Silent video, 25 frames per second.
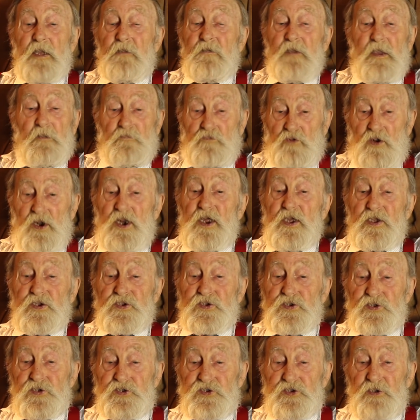It really
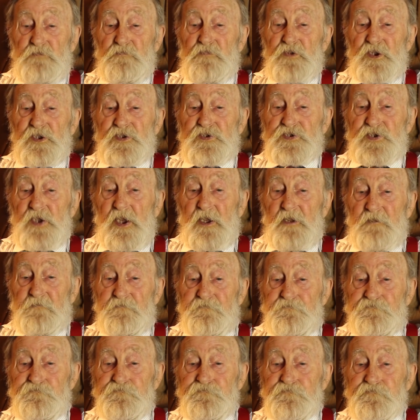is as simple as that.
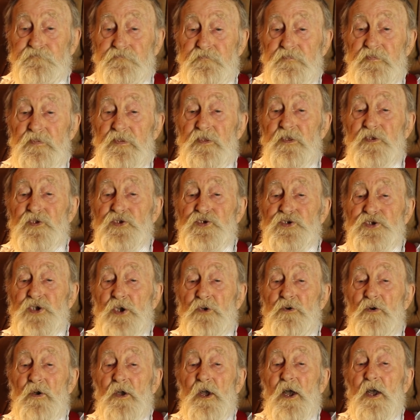
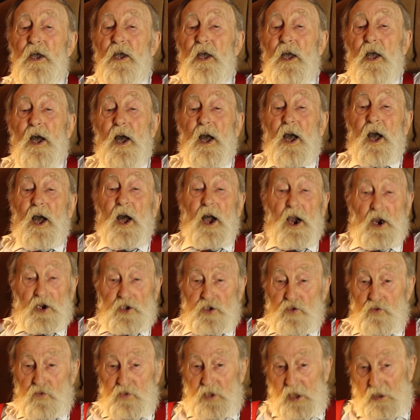So, are
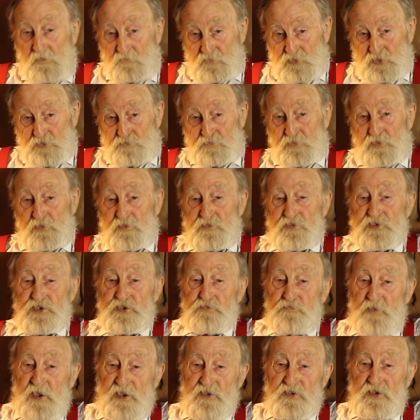you comfortable
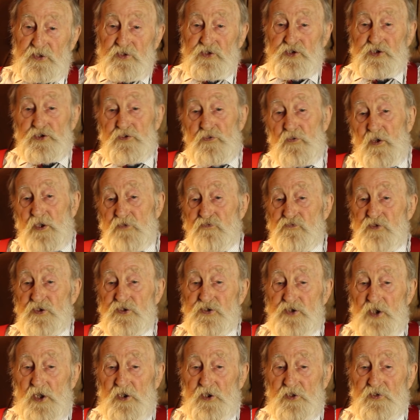spending
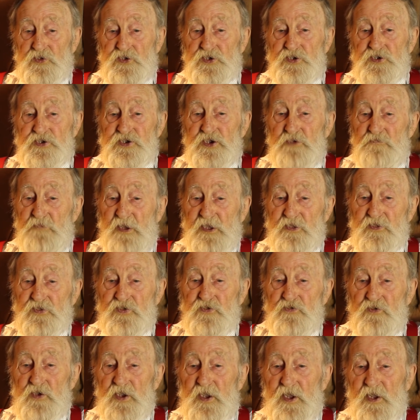$200 to make
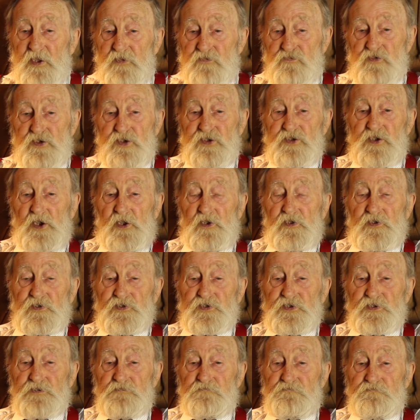
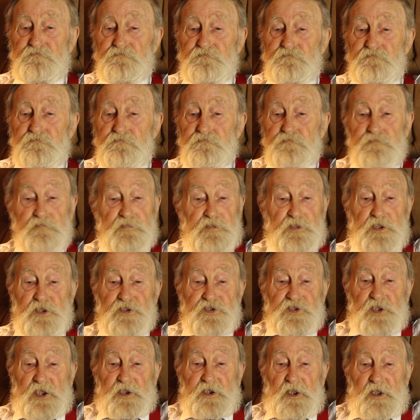$300?
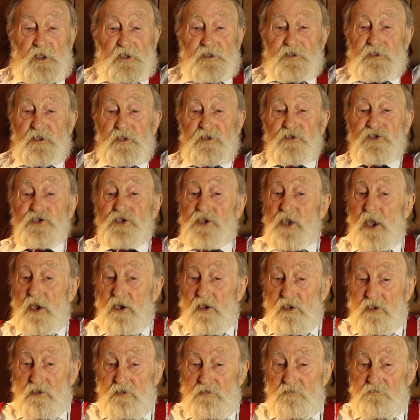Does that idea
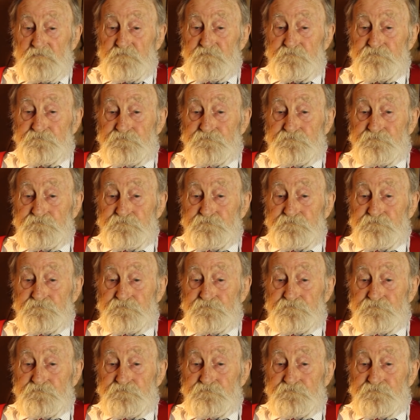scare you?